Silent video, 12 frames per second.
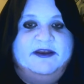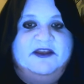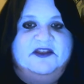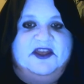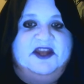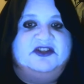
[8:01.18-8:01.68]

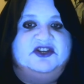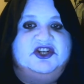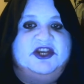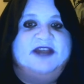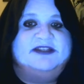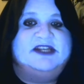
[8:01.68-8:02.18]
Then
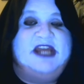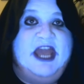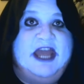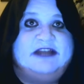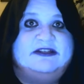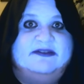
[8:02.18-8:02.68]
she has an
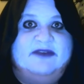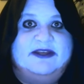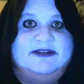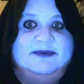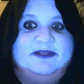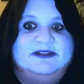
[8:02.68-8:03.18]

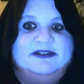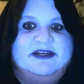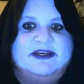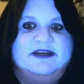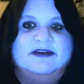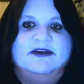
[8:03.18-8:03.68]
activate
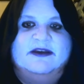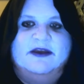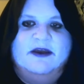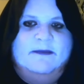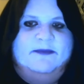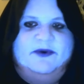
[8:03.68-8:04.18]
ability.
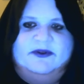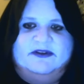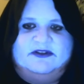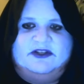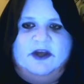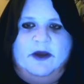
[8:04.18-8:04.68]
Put the
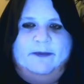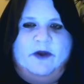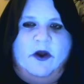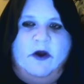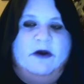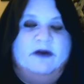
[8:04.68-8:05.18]
top
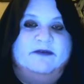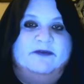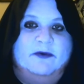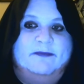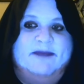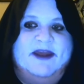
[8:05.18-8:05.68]
card of
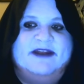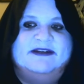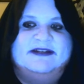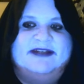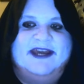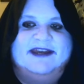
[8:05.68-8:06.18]
your
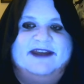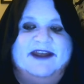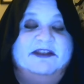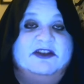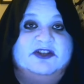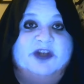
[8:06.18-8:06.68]
main deck
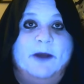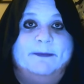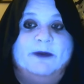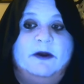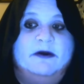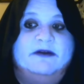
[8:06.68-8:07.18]
and the top
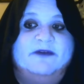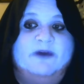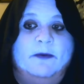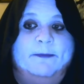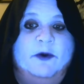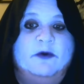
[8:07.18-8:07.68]
card of your
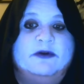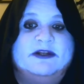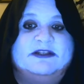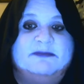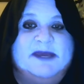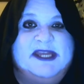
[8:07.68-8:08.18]

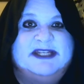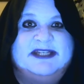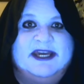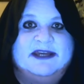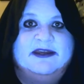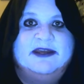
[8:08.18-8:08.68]
opponent's main
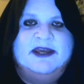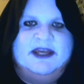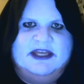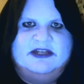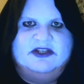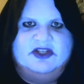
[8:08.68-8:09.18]
deck
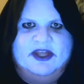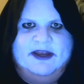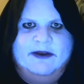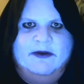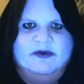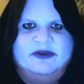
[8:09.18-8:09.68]
into
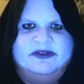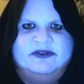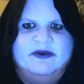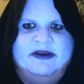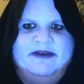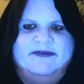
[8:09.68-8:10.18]
their owner's
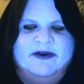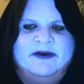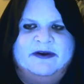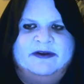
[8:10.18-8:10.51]
graveyard.